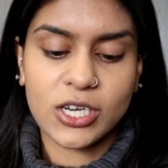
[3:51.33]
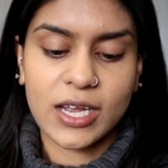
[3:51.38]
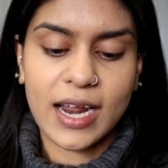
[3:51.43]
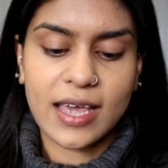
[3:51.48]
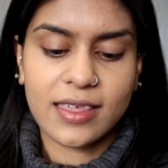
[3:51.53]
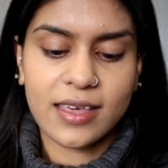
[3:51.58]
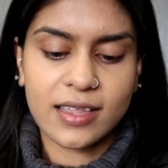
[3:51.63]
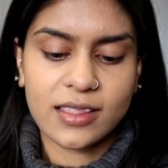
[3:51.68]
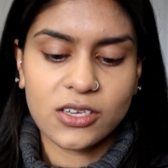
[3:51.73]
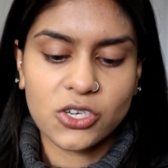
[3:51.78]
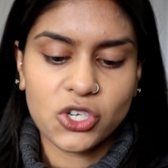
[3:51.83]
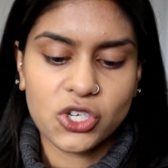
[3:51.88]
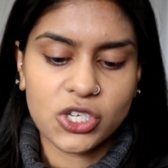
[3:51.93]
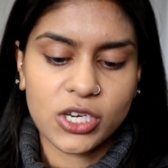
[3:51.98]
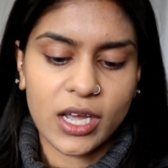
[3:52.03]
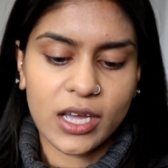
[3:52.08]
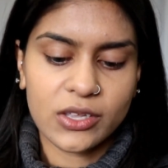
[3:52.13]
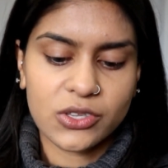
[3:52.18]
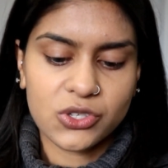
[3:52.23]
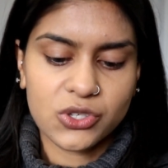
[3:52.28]
And I think the
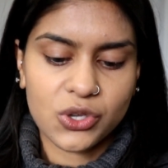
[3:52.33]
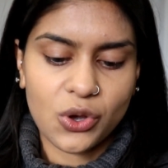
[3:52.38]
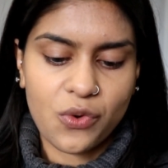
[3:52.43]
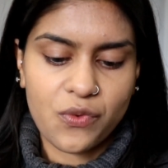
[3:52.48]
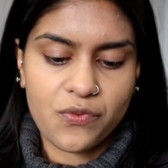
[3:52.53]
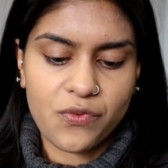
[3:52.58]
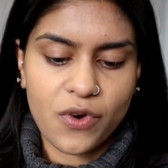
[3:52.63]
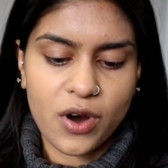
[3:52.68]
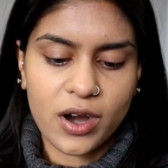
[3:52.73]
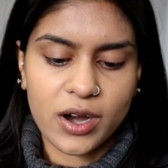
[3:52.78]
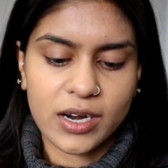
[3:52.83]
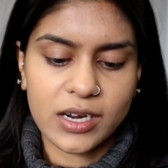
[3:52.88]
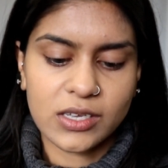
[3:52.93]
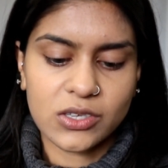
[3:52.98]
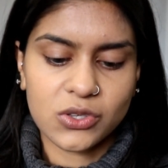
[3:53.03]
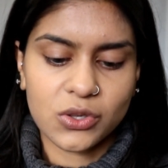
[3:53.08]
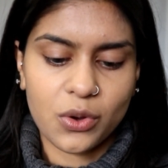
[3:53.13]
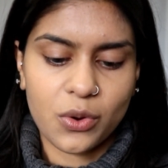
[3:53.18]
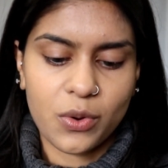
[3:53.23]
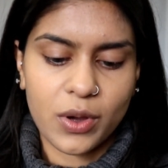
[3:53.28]
shade so far
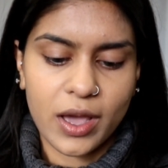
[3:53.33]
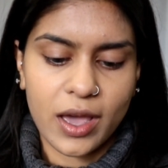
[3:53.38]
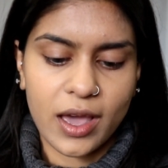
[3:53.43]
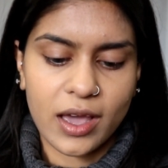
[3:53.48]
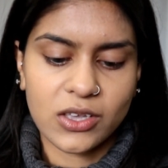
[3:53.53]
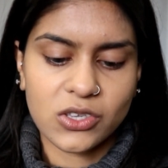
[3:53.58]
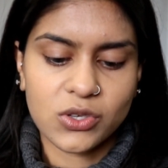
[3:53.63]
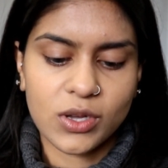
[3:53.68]
is okay.